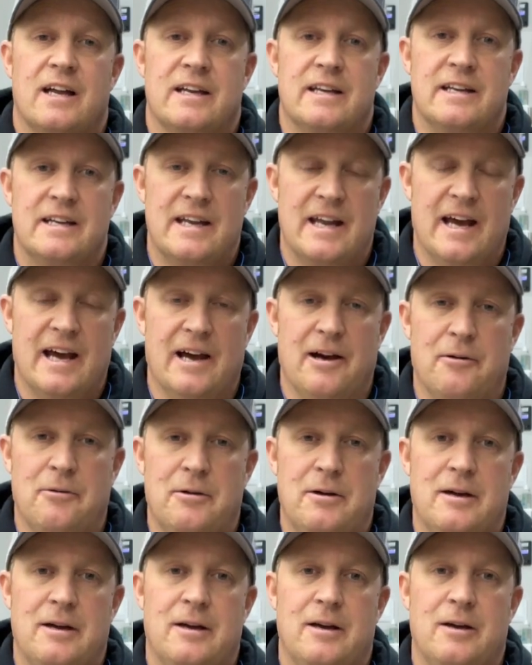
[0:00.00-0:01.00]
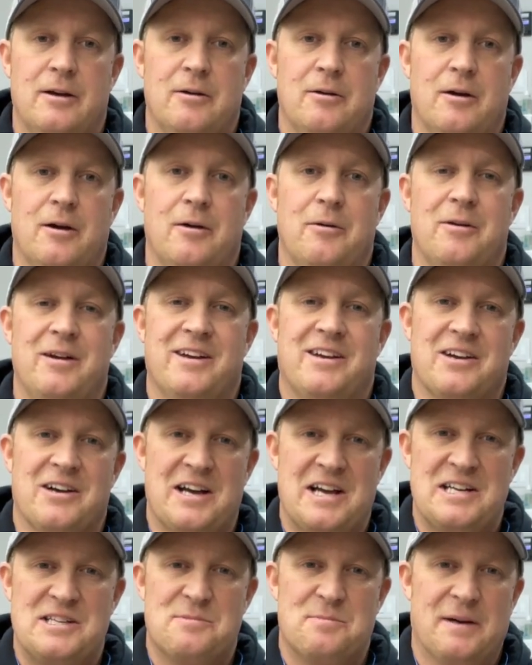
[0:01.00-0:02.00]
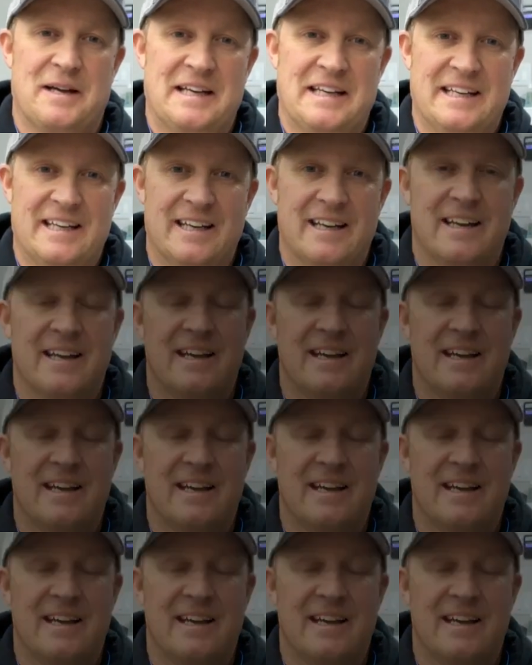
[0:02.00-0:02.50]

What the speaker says: Now we've got edge banding.